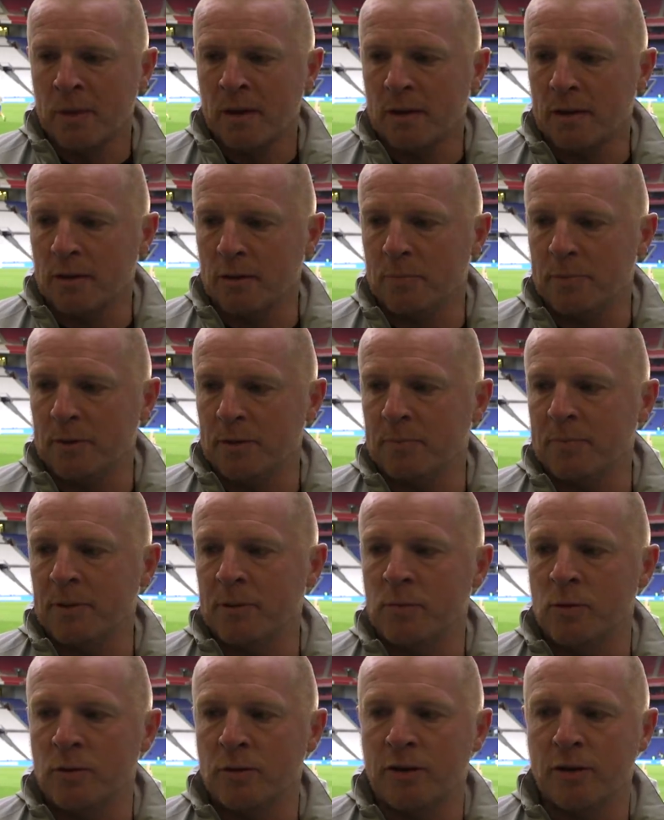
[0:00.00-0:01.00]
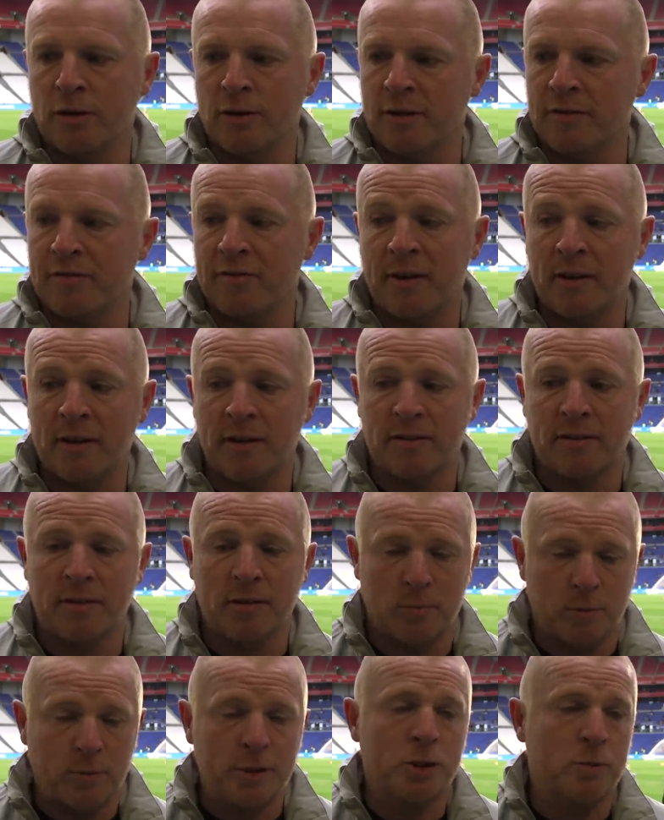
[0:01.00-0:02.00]
you know, a bit, bit more care in the final
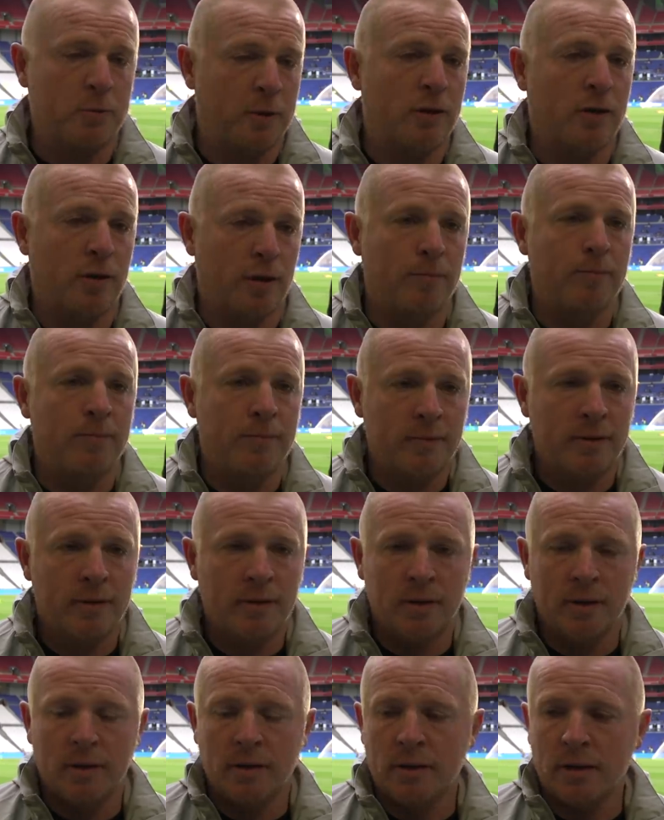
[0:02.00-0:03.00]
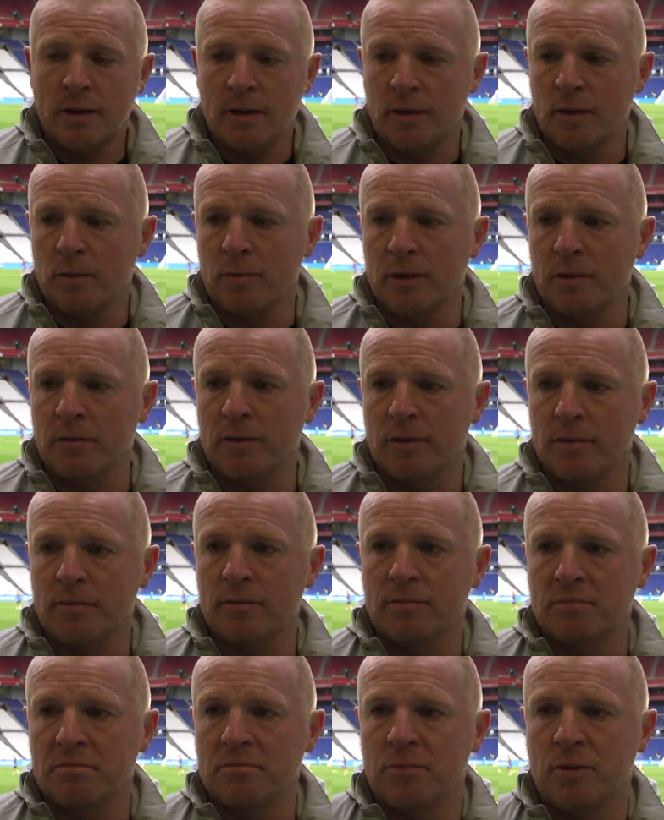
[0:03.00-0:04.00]
third, which will come. You know, we,
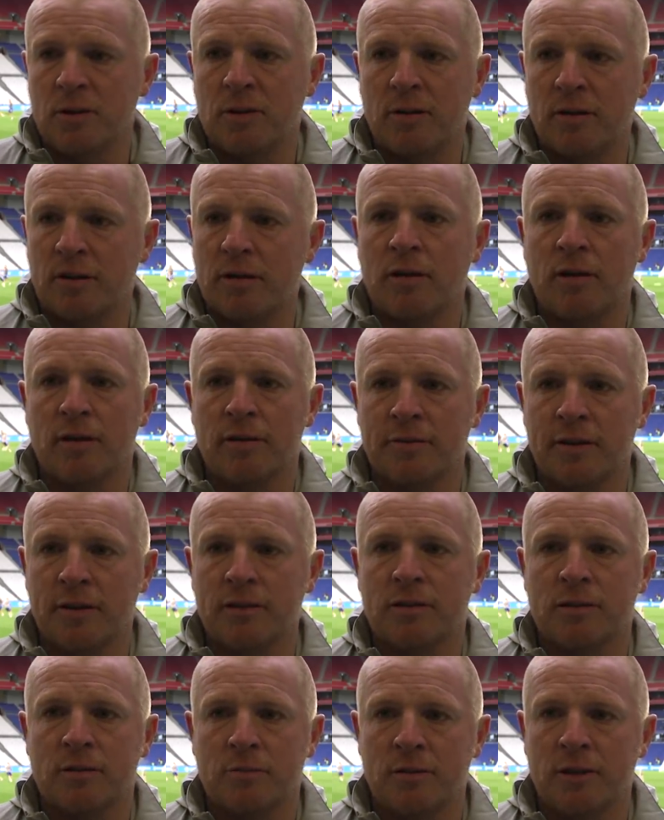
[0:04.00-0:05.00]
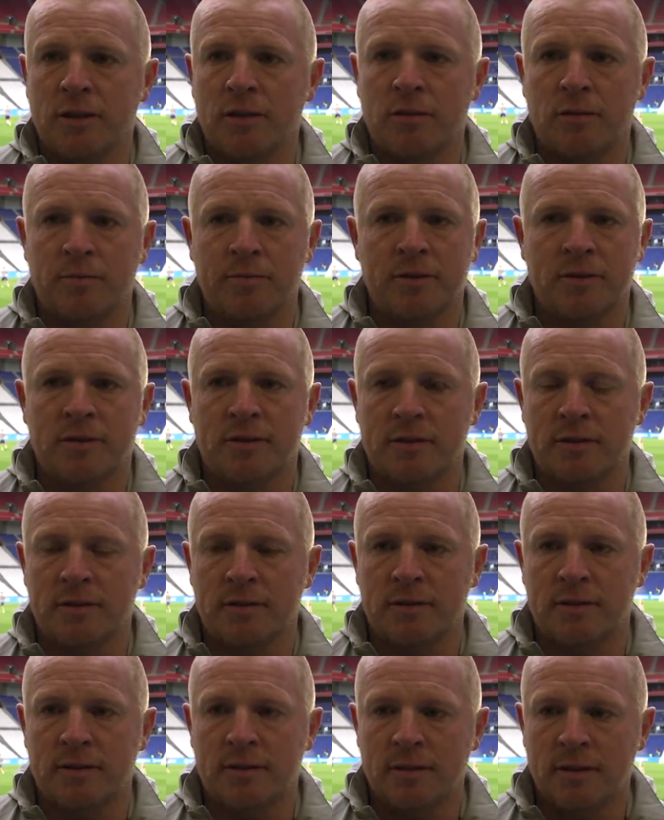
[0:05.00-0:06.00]
we carved out some great openings
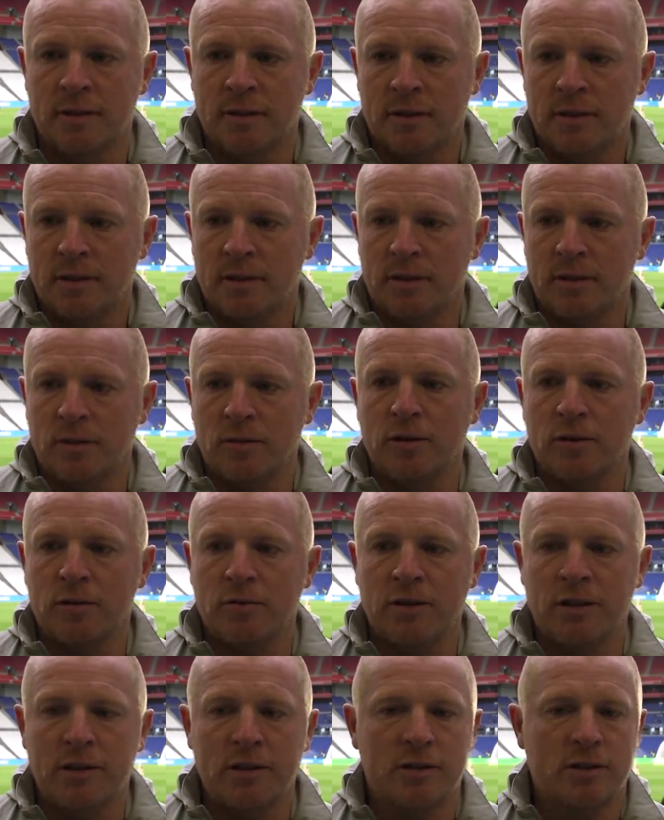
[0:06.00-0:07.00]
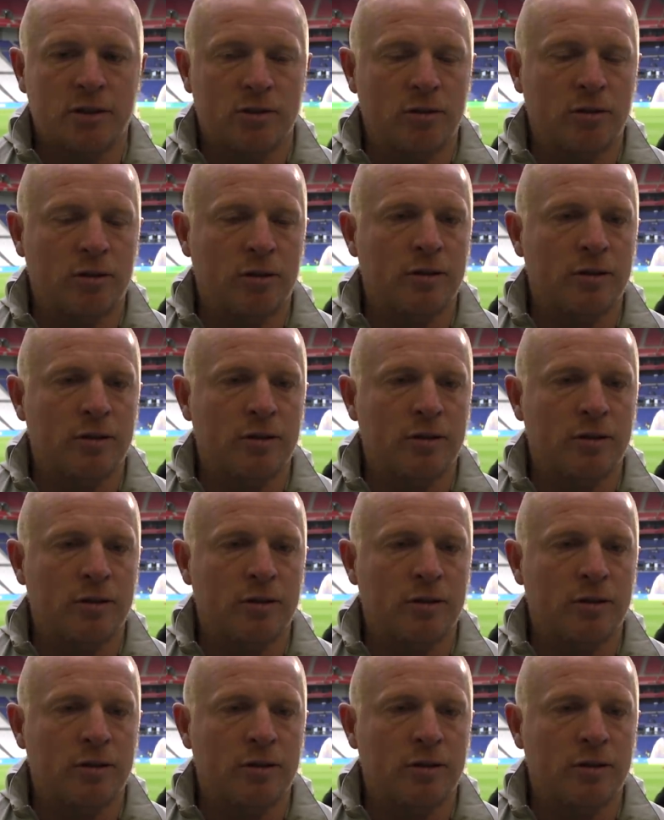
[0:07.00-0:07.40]
and you know, looked really strong